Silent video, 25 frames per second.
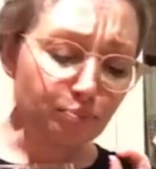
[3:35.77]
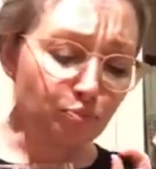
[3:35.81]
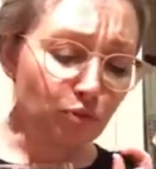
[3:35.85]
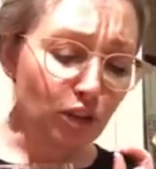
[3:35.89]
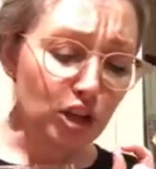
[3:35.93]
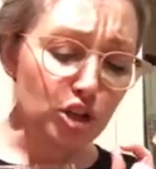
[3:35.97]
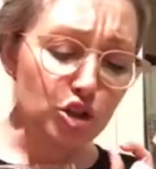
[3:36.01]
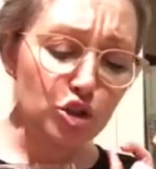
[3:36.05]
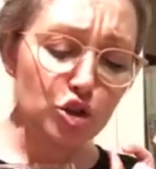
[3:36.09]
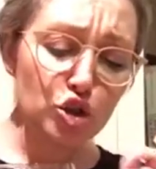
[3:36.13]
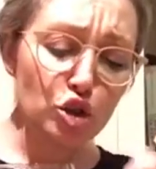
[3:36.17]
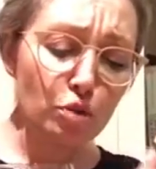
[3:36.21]

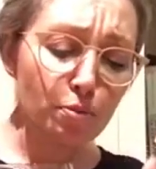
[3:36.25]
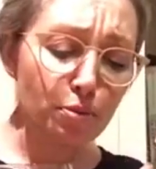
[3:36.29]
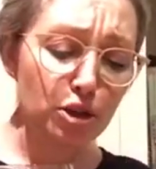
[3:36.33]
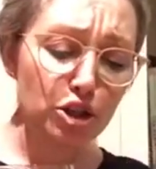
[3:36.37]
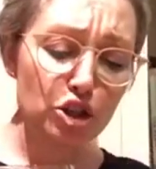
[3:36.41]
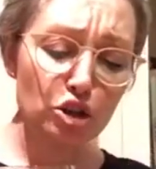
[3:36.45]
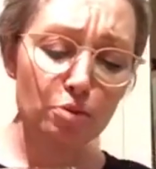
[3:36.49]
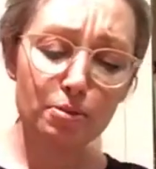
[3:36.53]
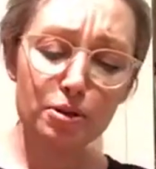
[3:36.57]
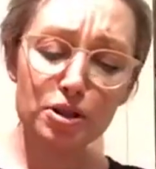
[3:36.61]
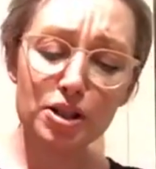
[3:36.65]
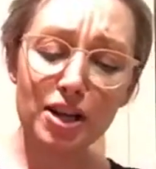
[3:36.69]

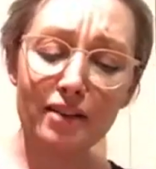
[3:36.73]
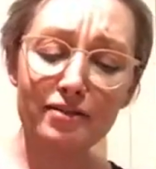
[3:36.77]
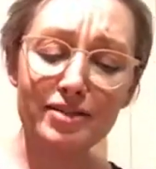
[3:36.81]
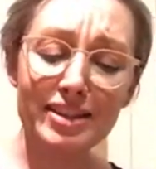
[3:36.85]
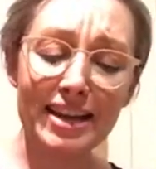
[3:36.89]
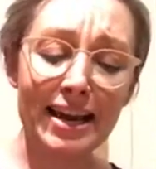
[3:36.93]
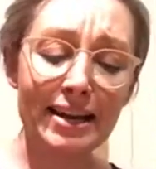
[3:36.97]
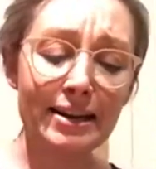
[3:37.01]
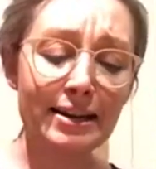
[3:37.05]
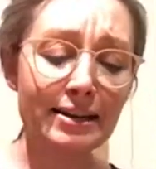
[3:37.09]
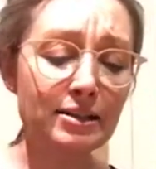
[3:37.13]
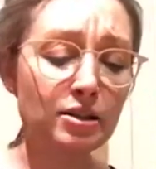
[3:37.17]
Super soft
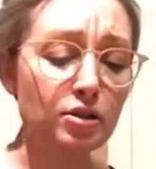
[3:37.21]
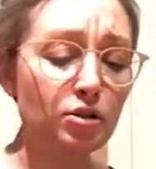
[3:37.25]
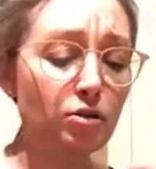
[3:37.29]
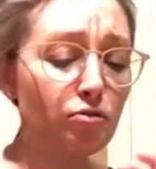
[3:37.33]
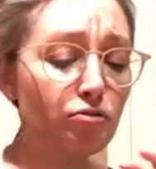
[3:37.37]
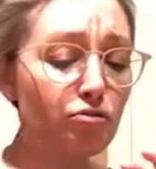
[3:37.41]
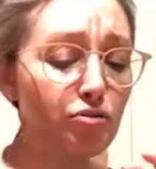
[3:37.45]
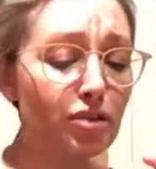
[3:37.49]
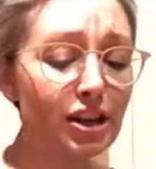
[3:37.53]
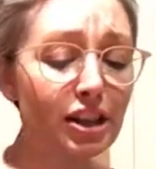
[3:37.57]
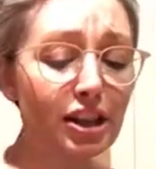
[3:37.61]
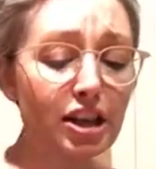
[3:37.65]
tannins,
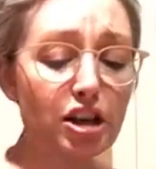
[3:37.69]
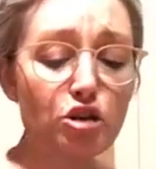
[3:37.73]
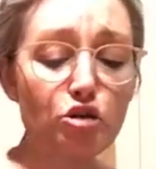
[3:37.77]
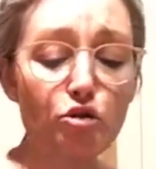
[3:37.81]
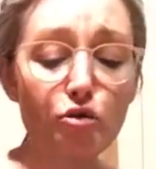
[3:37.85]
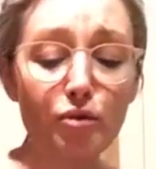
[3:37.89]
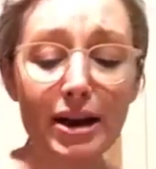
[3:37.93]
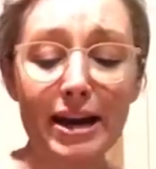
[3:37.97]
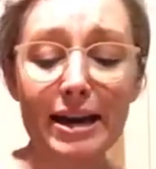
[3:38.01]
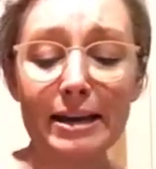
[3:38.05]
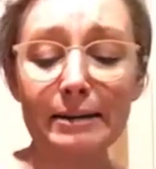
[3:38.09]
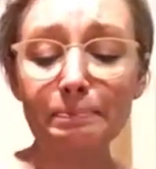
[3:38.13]
really
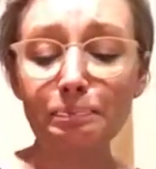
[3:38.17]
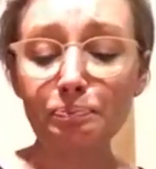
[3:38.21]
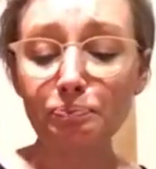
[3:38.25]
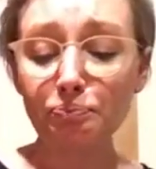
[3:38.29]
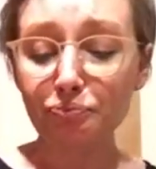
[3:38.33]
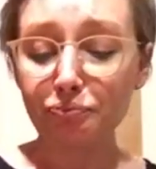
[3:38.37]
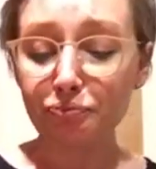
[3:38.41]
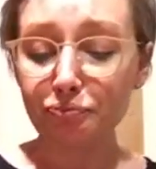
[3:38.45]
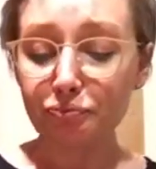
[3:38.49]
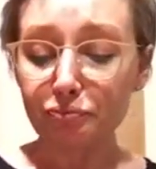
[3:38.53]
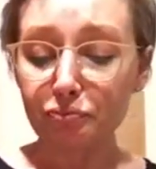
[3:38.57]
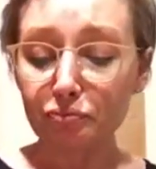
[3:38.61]
great
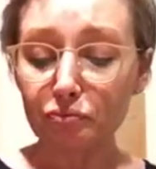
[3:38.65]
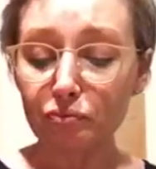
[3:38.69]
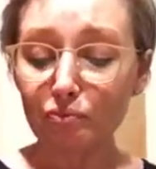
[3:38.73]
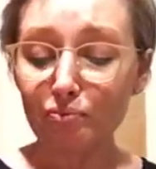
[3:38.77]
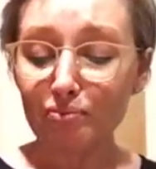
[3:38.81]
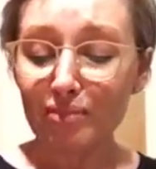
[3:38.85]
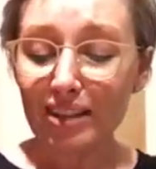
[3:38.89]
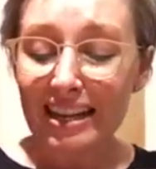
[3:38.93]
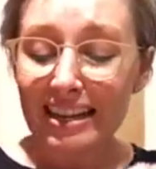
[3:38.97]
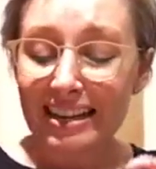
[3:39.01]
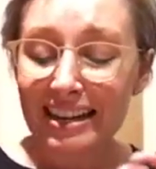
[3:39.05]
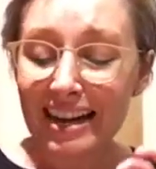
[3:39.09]

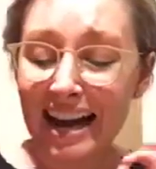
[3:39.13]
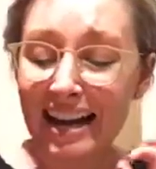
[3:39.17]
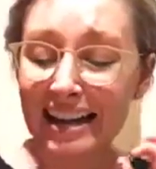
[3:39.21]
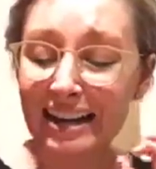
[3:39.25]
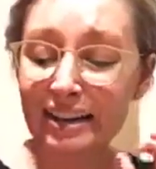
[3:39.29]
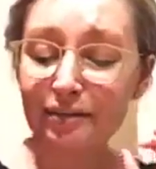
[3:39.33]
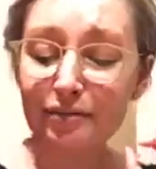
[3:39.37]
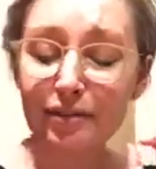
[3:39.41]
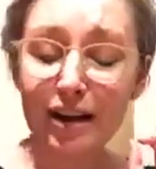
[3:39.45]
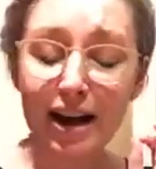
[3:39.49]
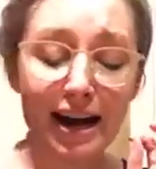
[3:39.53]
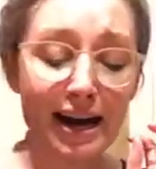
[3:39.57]
kind
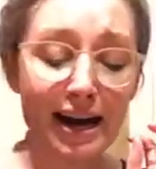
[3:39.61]
of